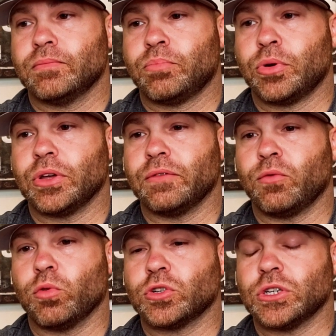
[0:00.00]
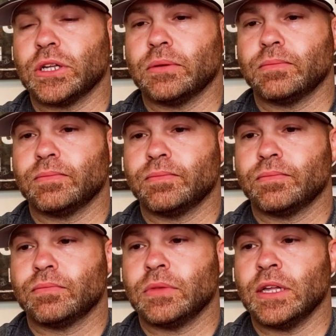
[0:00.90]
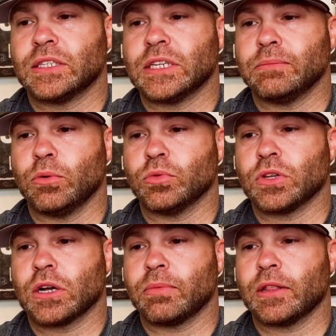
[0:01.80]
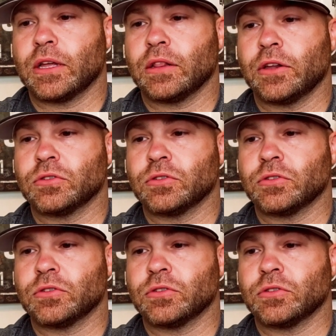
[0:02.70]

pretty unfortunate incident, but we'll talk about that later.